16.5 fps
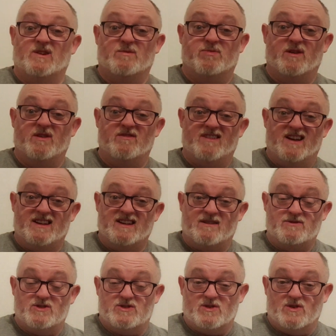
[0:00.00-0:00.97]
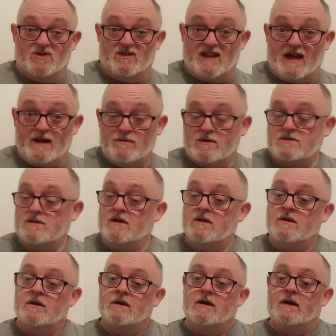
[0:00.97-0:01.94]
Point really, that was just all light,
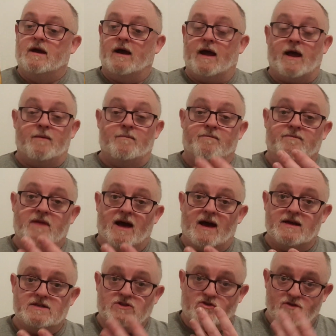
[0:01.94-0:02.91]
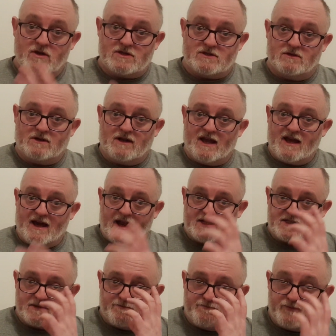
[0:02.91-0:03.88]
wasn't it? That is crystal clear.
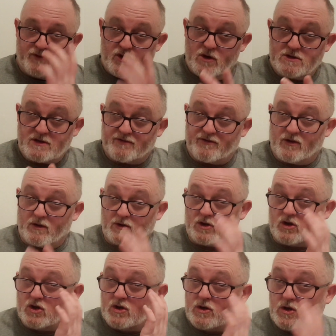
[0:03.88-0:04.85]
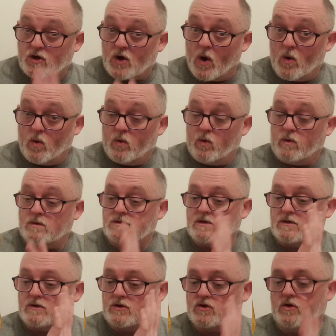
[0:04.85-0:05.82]
It's a beautiful gold
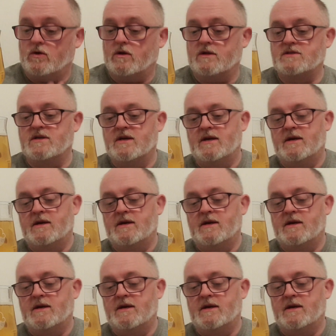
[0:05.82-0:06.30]
coloured